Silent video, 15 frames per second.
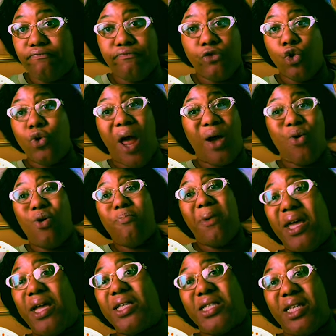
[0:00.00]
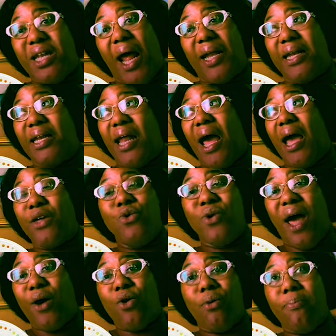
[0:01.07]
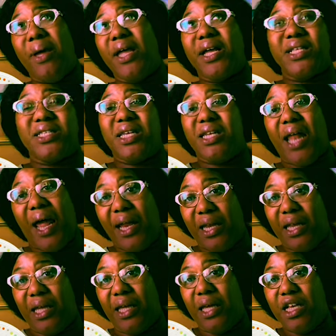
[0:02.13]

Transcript: You're not going to it to 99. You're not going to make it to 90.